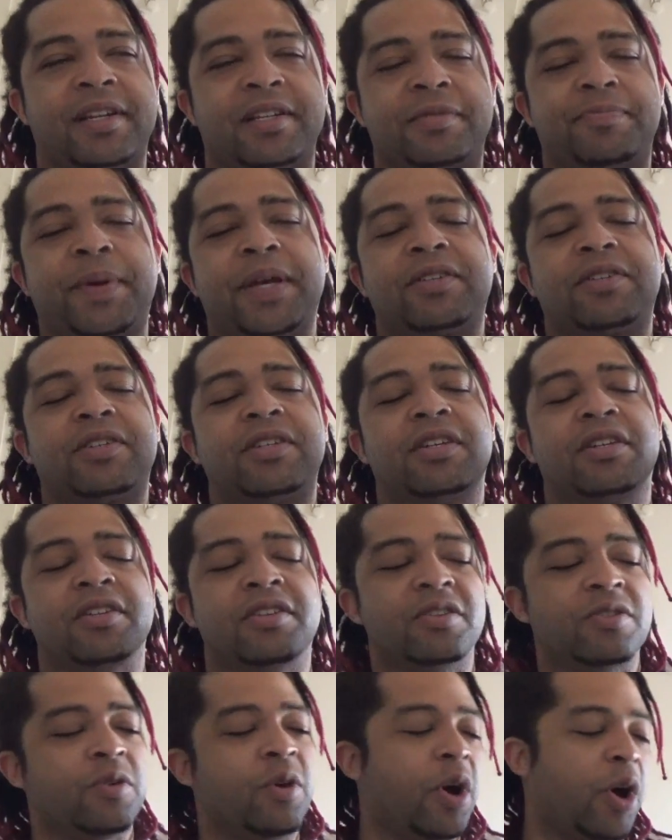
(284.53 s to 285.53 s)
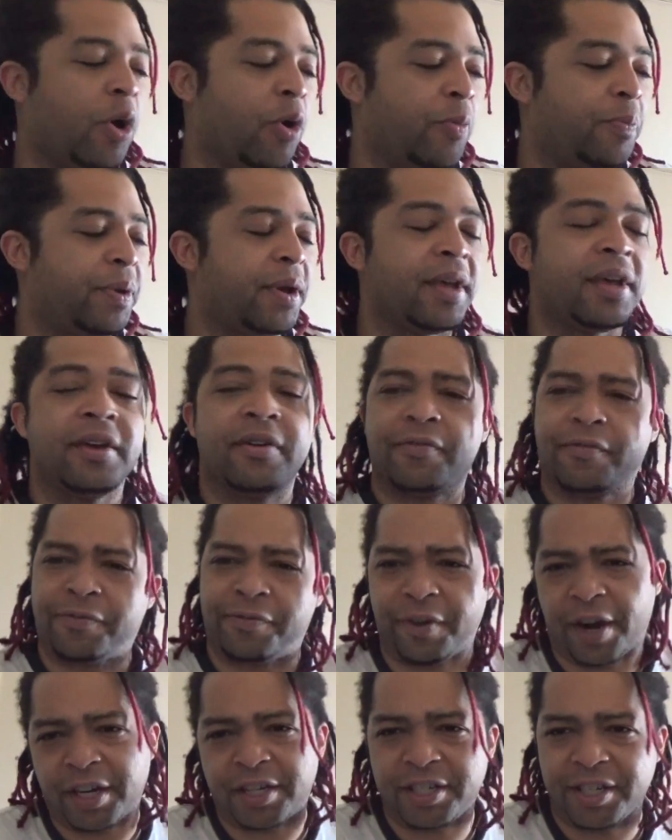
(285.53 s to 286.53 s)
especially A New Hope
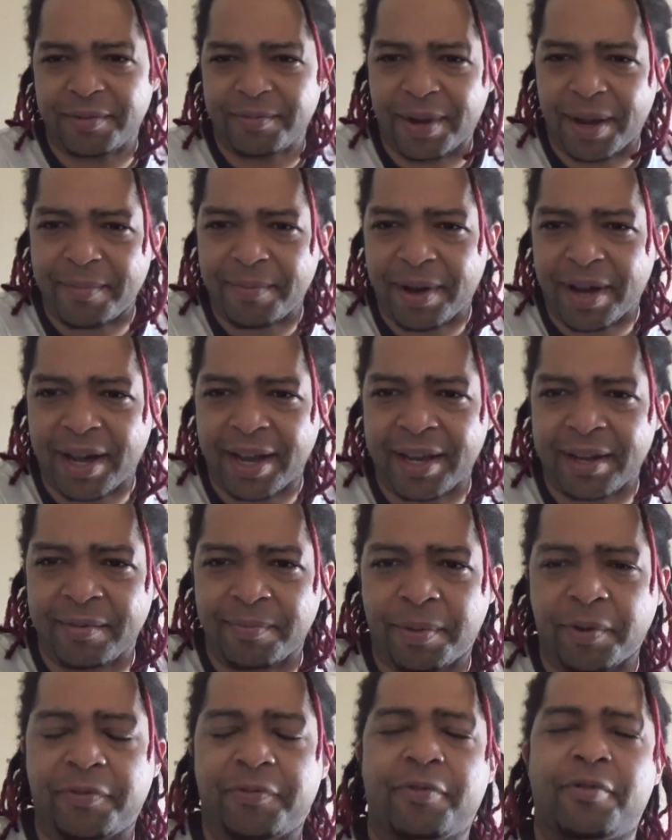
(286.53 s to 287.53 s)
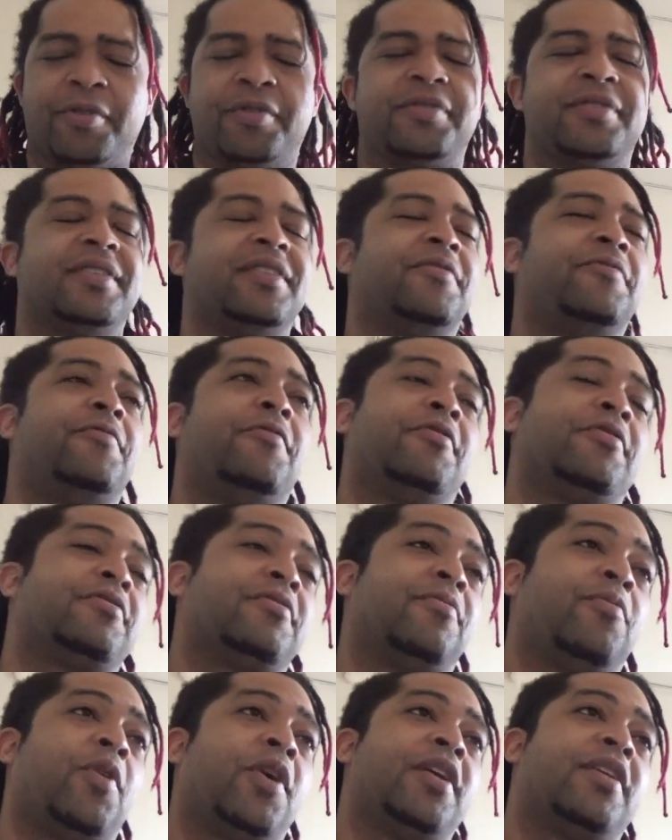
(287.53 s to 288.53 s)
fresh in my mind before seeing The Force
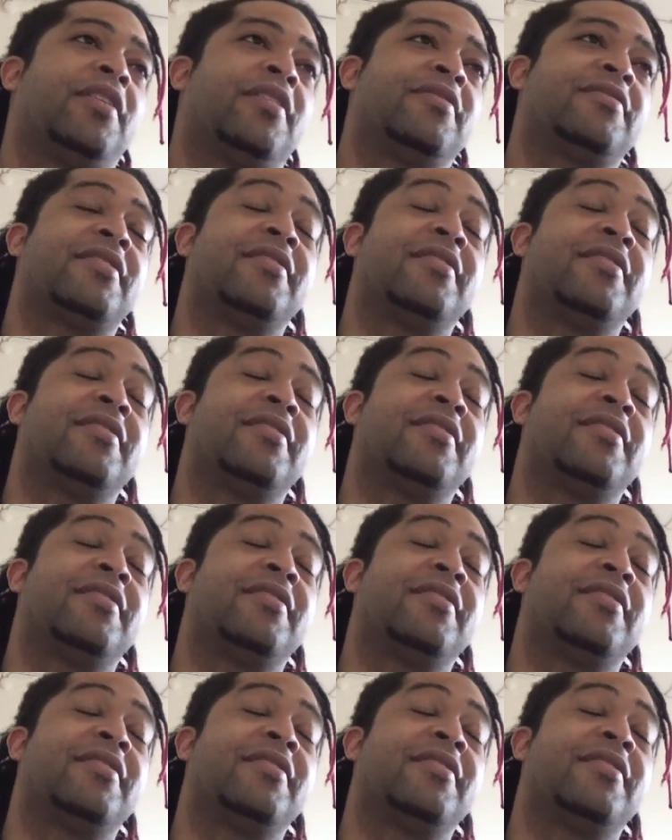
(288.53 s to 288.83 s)
Awakens,